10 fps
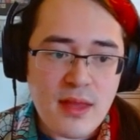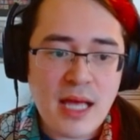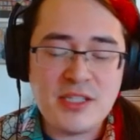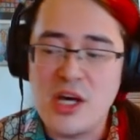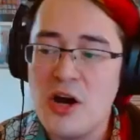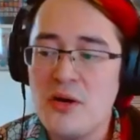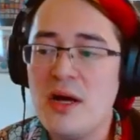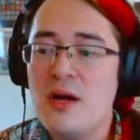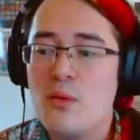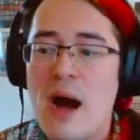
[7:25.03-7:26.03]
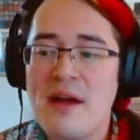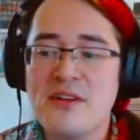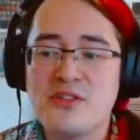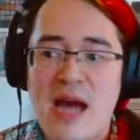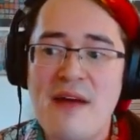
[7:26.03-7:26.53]
So while
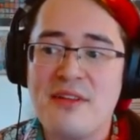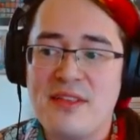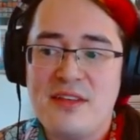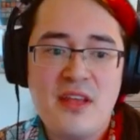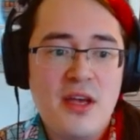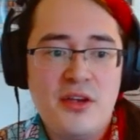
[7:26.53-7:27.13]
you're drafting this,